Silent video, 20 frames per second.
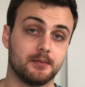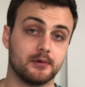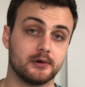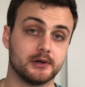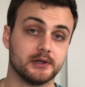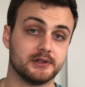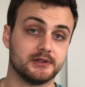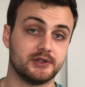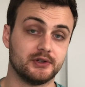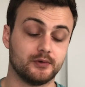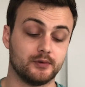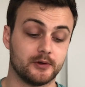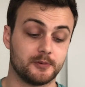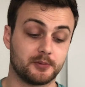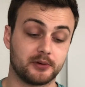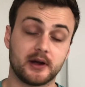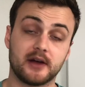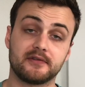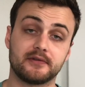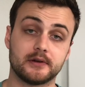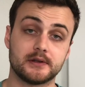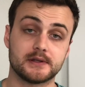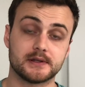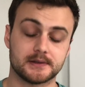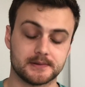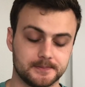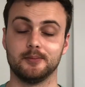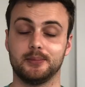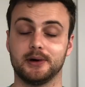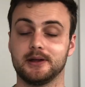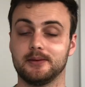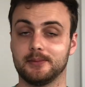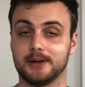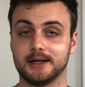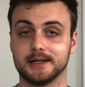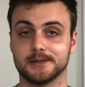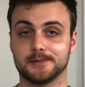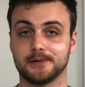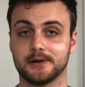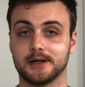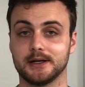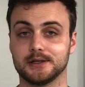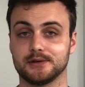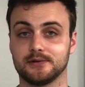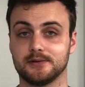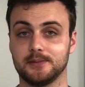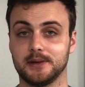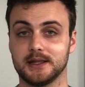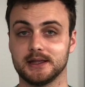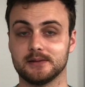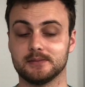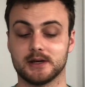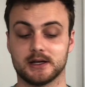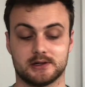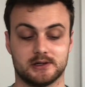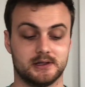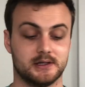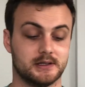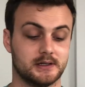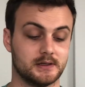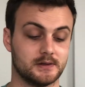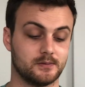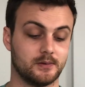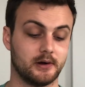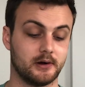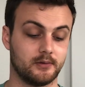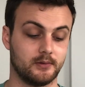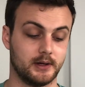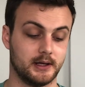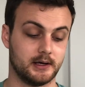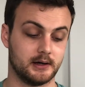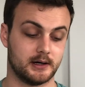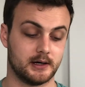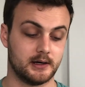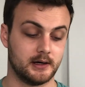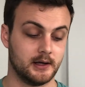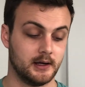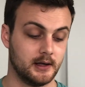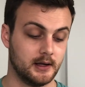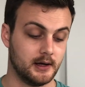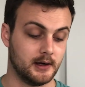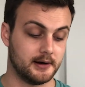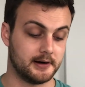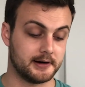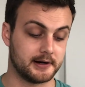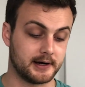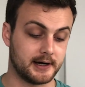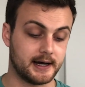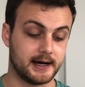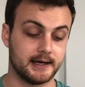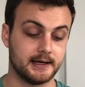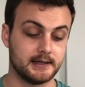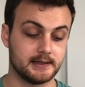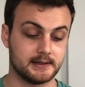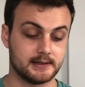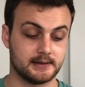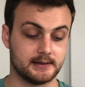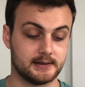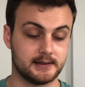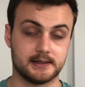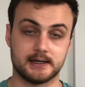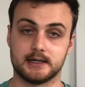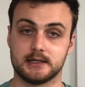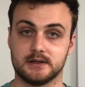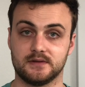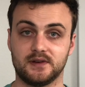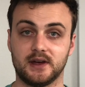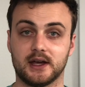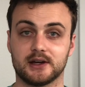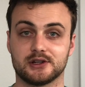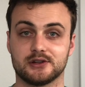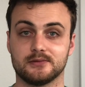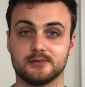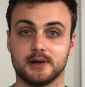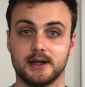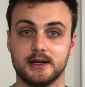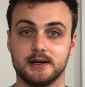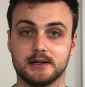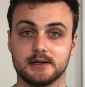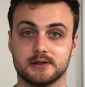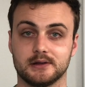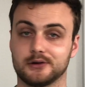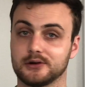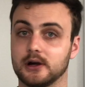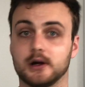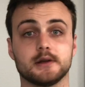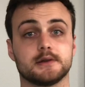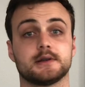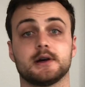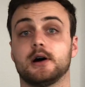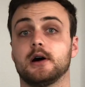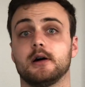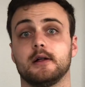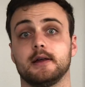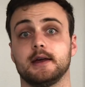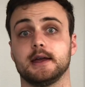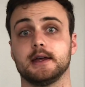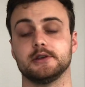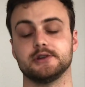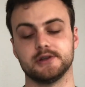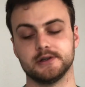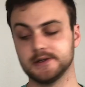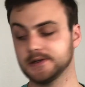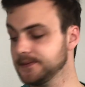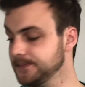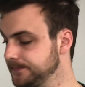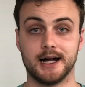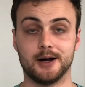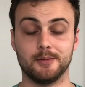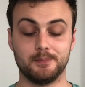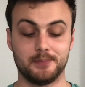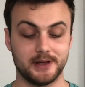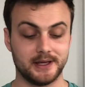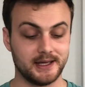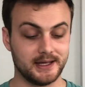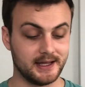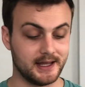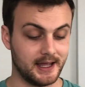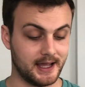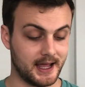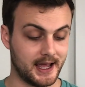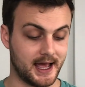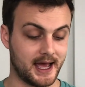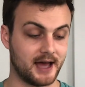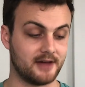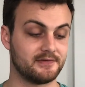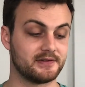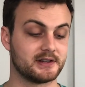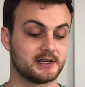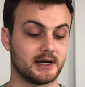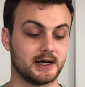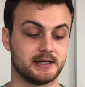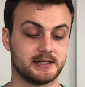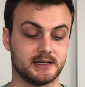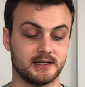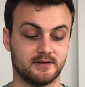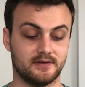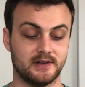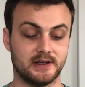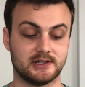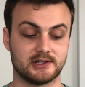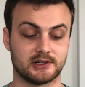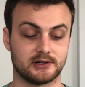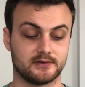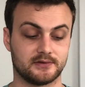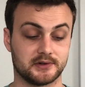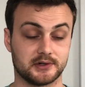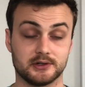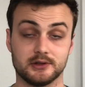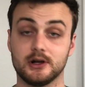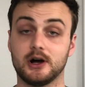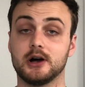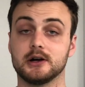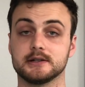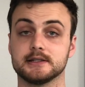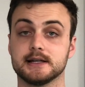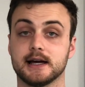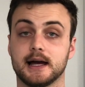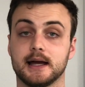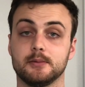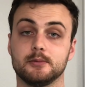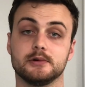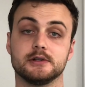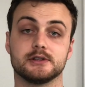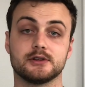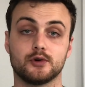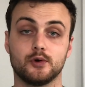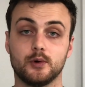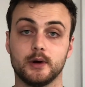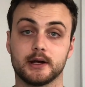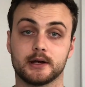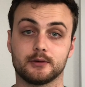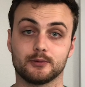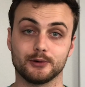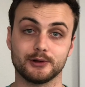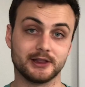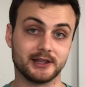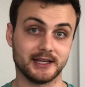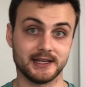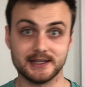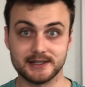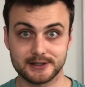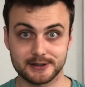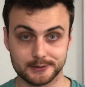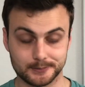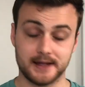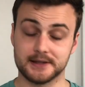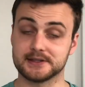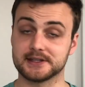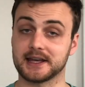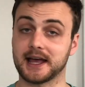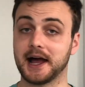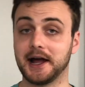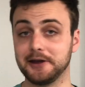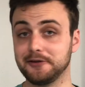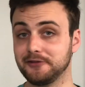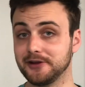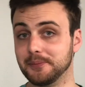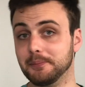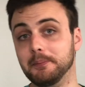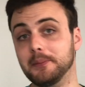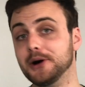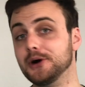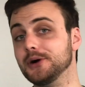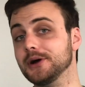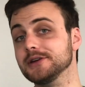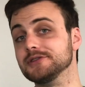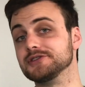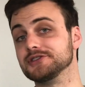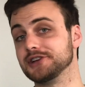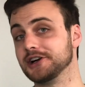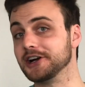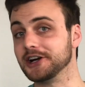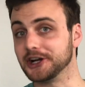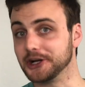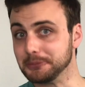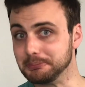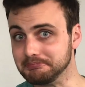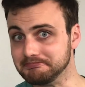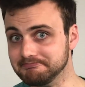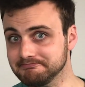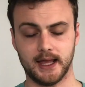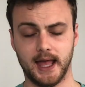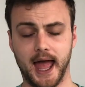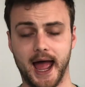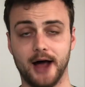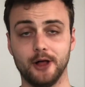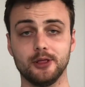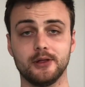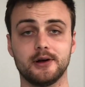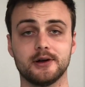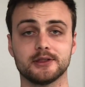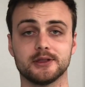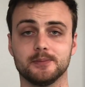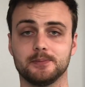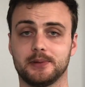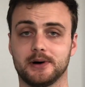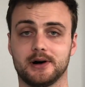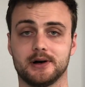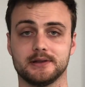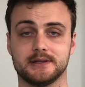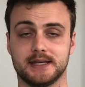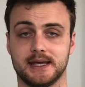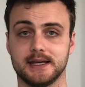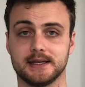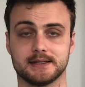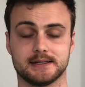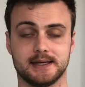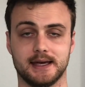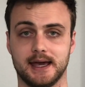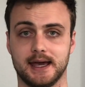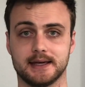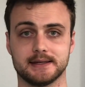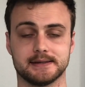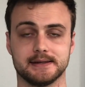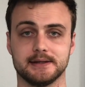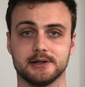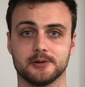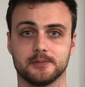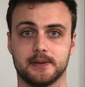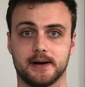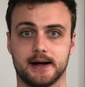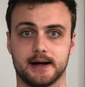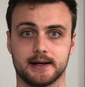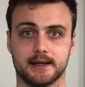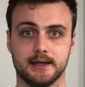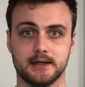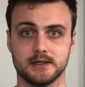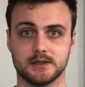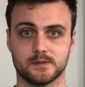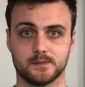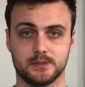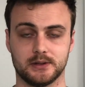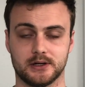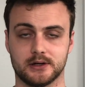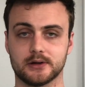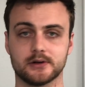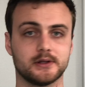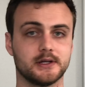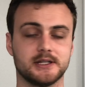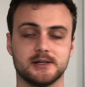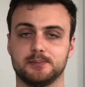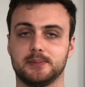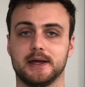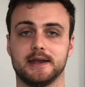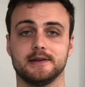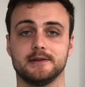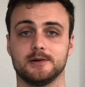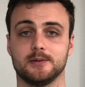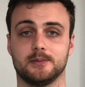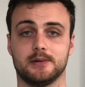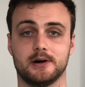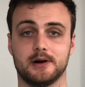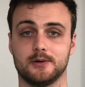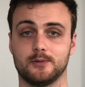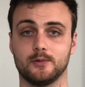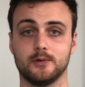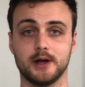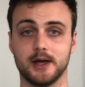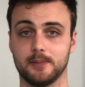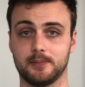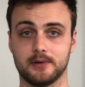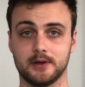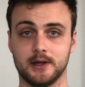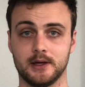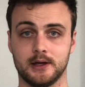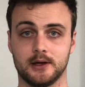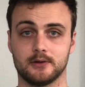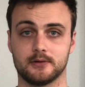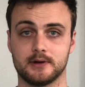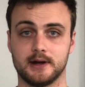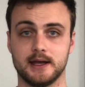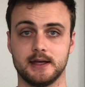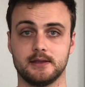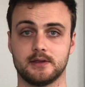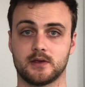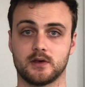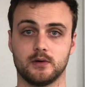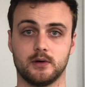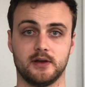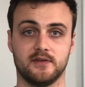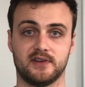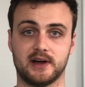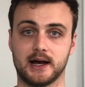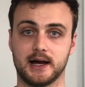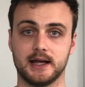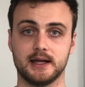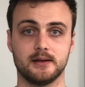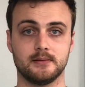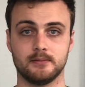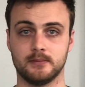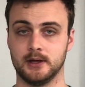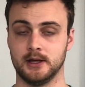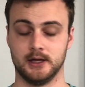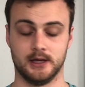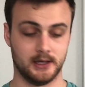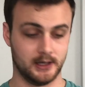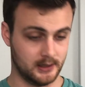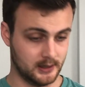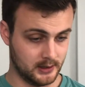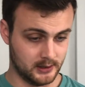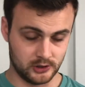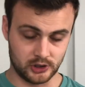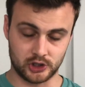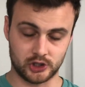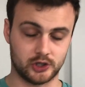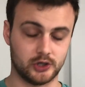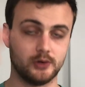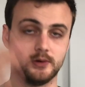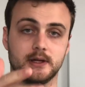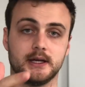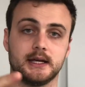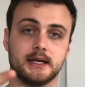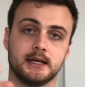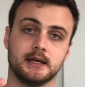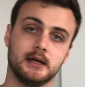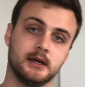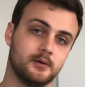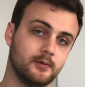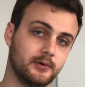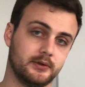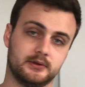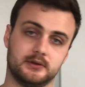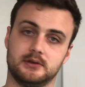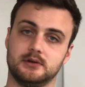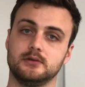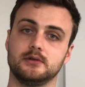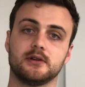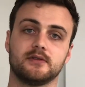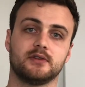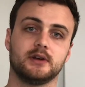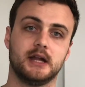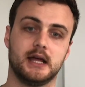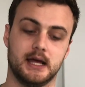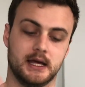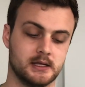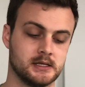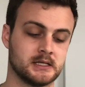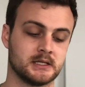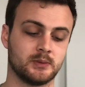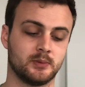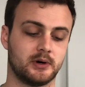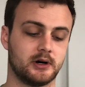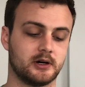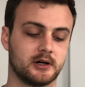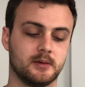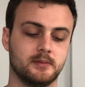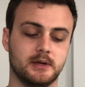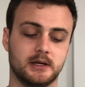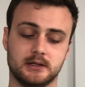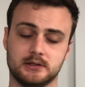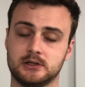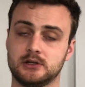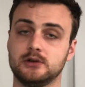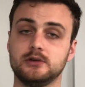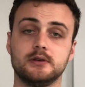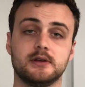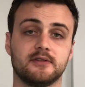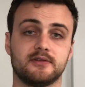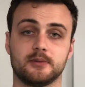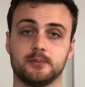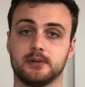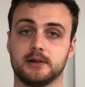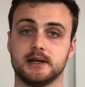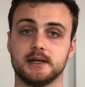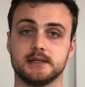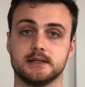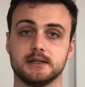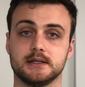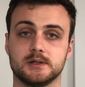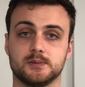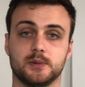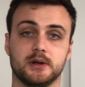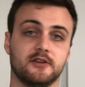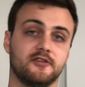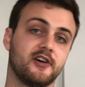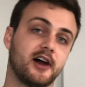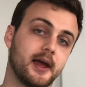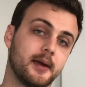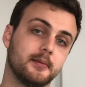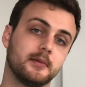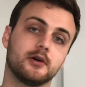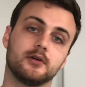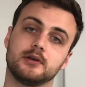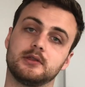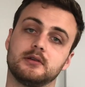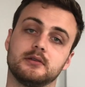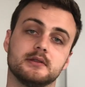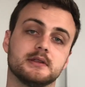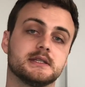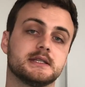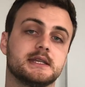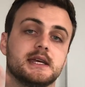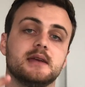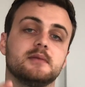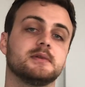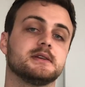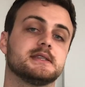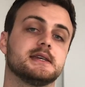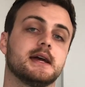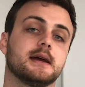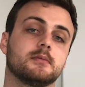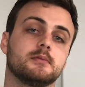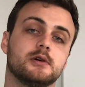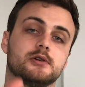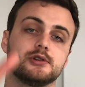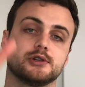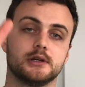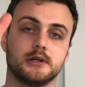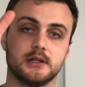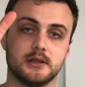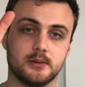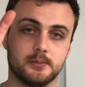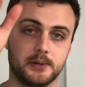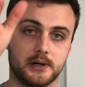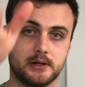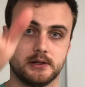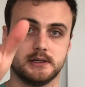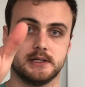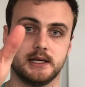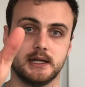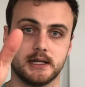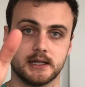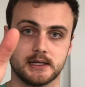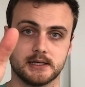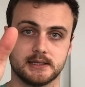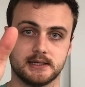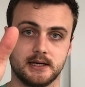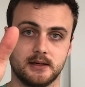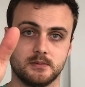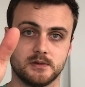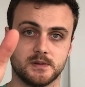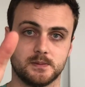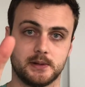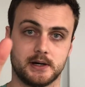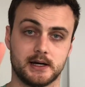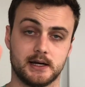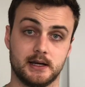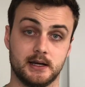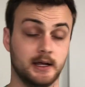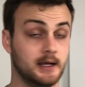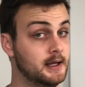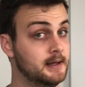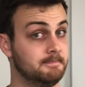more to do with preference, but in my experience with Mainely Mesh, this is where we got our highest satisfaction ratings across all ages. A big advertising feature for a long time was quick release. It's kind of a bogus term. How long the ball takes to exit your pocket is purely dependent upon whip, right? So if I am shooting with two different heads, the ball can be in two different places, but if I'm going through the same exact motion and the ball is hitting the same spot,